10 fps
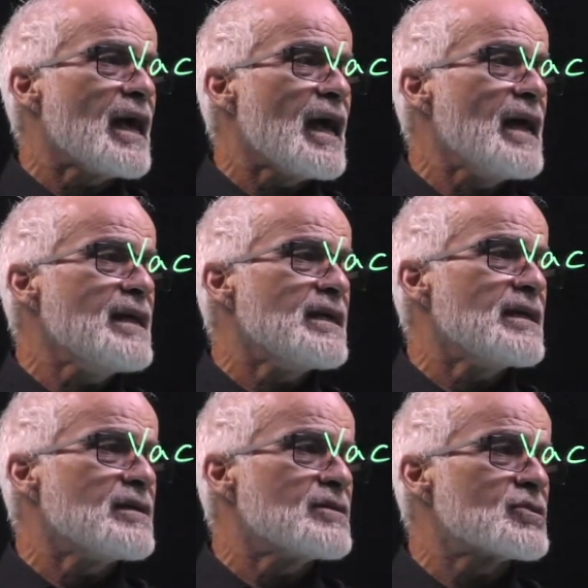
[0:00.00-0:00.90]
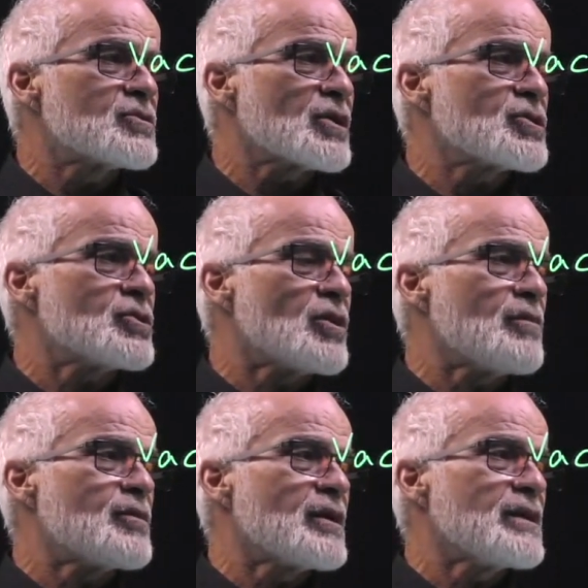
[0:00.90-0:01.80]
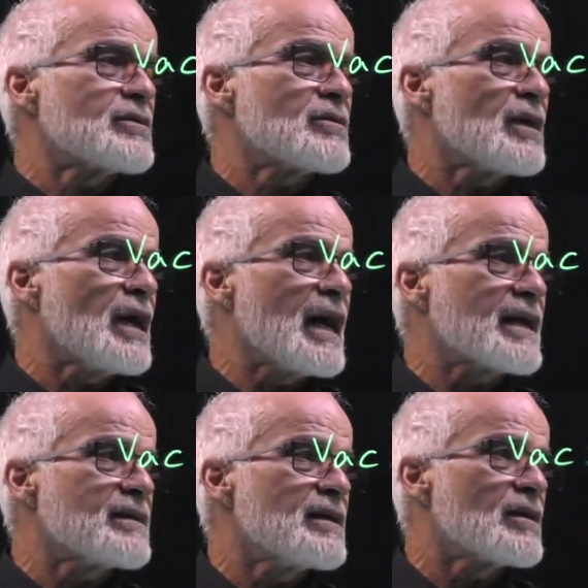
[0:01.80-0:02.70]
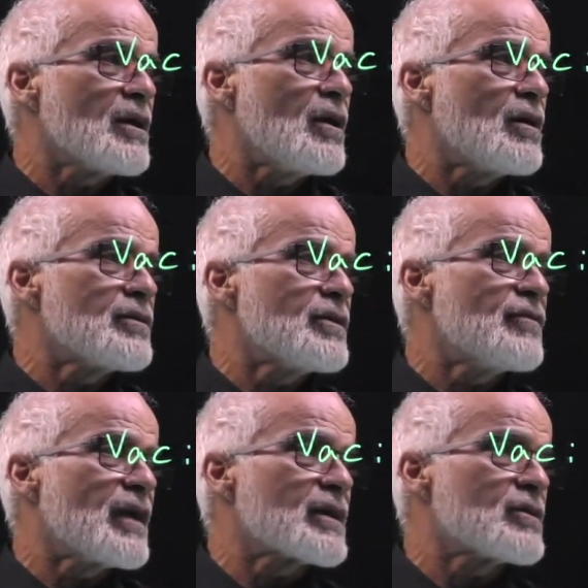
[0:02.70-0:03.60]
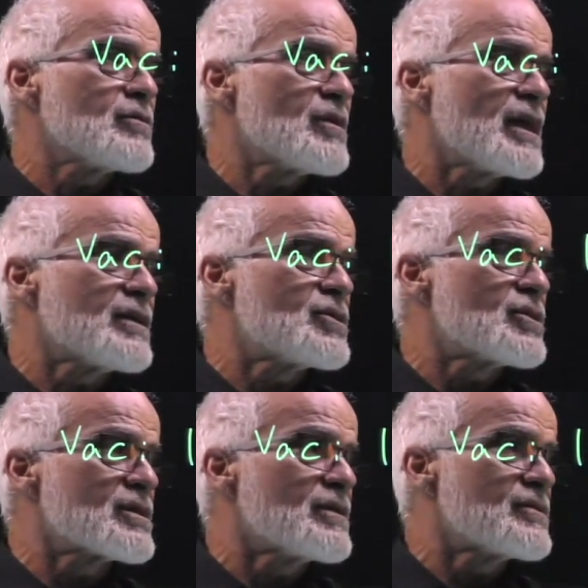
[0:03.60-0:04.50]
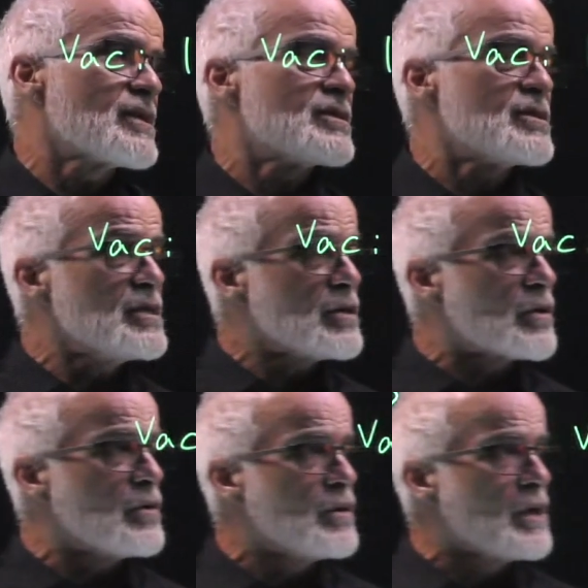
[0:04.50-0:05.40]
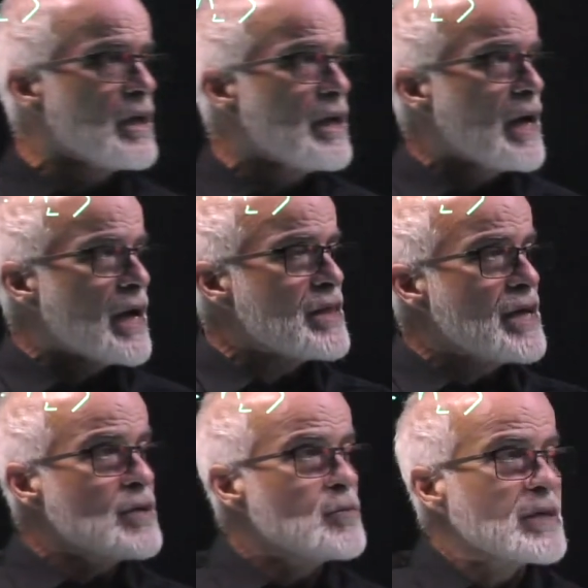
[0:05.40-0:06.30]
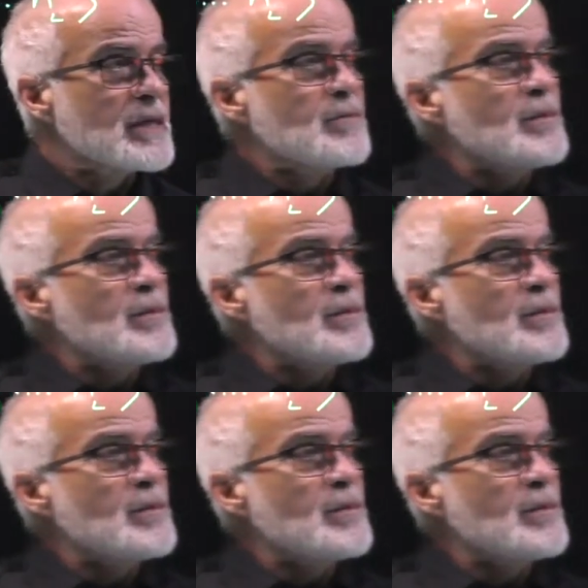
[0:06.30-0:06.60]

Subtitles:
any destruction operator acting on the vacuum, that just gives us 0, and then we can